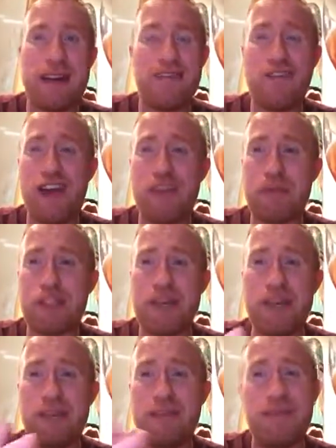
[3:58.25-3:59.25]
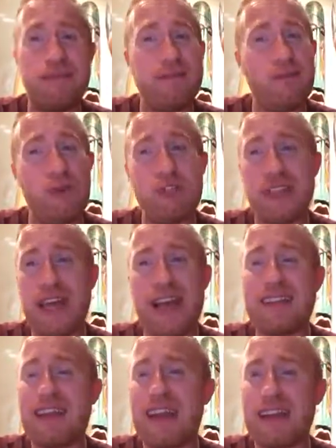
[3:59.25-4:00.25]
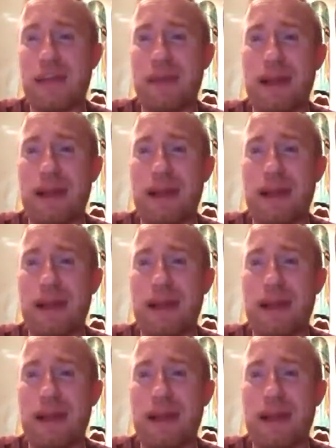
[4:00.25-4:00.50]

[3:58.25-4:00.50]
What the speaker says: and 5%, folks, you can't get any